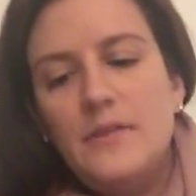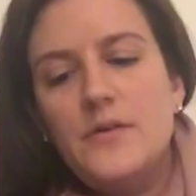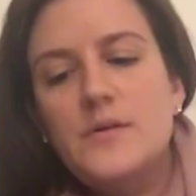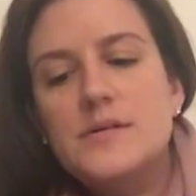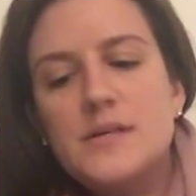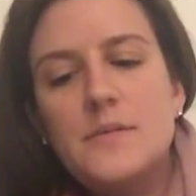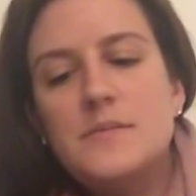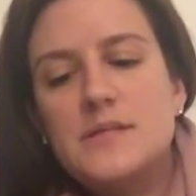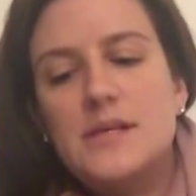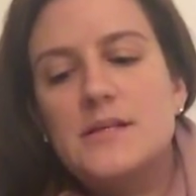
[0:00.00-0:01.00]
there is
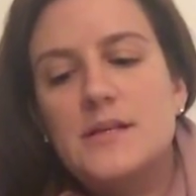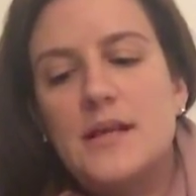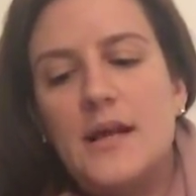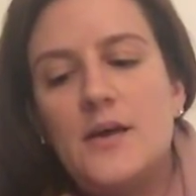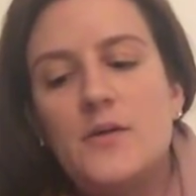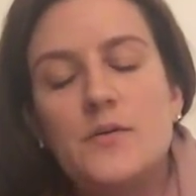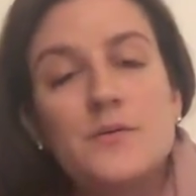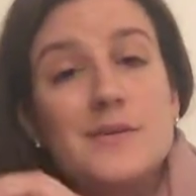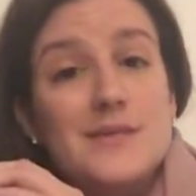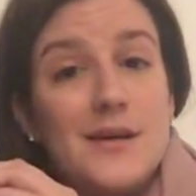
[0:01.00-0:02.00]
some sense in how
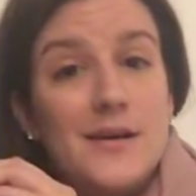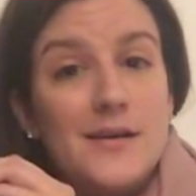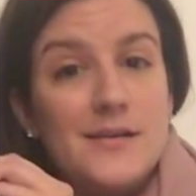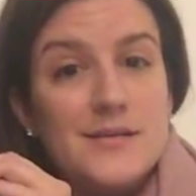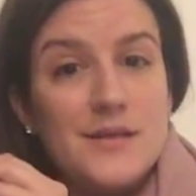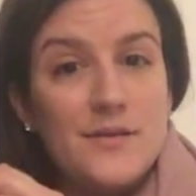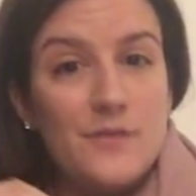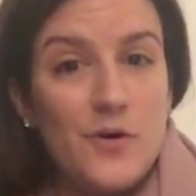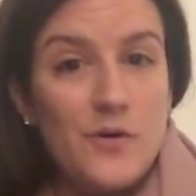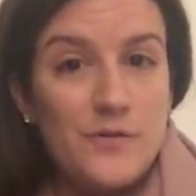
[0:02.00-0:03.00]
the signs
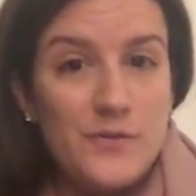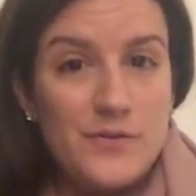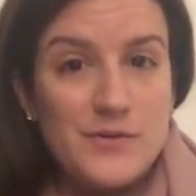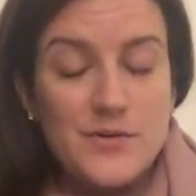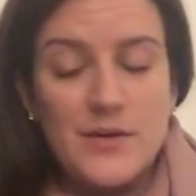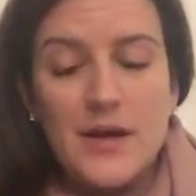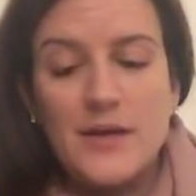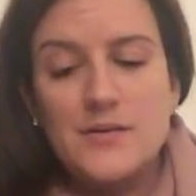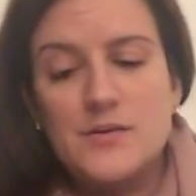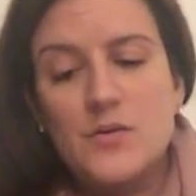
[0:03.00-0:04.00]
evolve through the
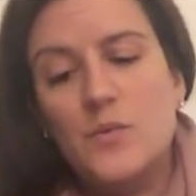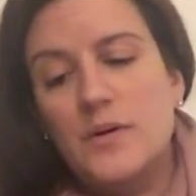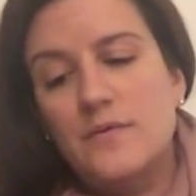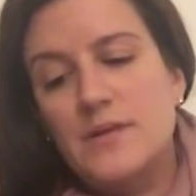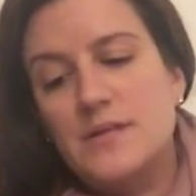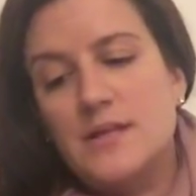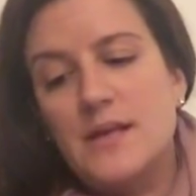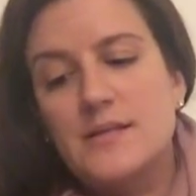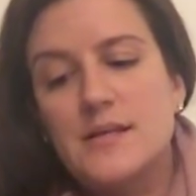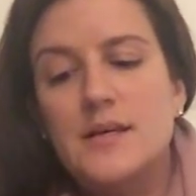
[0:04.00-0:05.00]
zodiac. So one of these
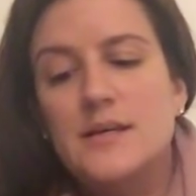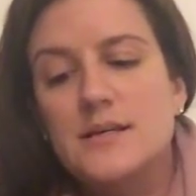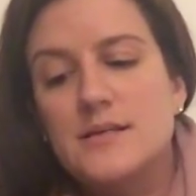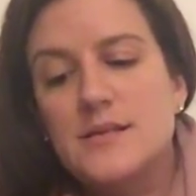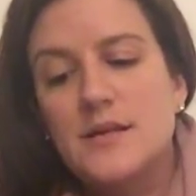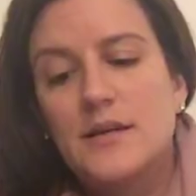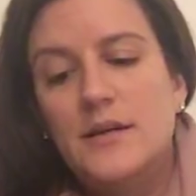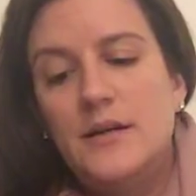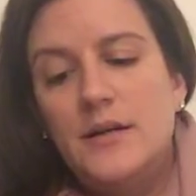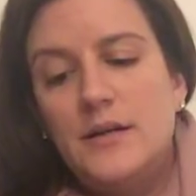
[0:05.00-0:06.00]
things is
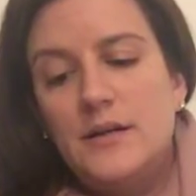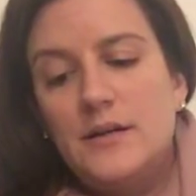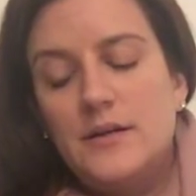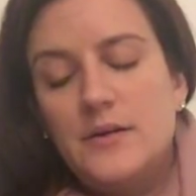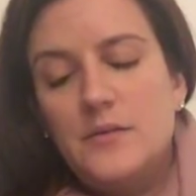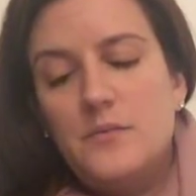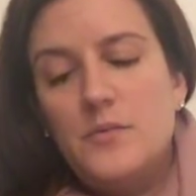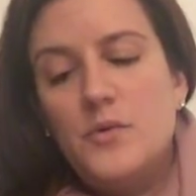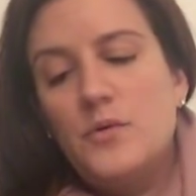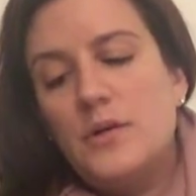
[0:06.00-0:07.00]

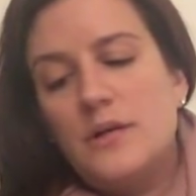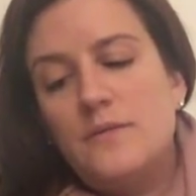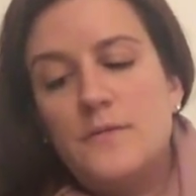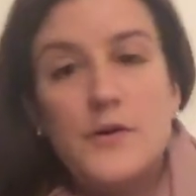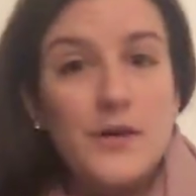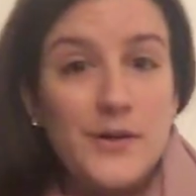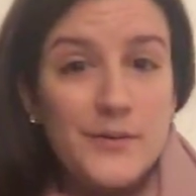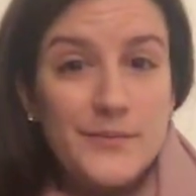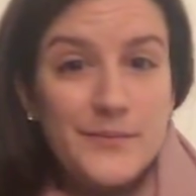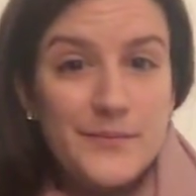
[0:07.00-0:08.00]
Moon in
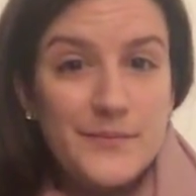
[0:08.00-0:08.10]
Virgo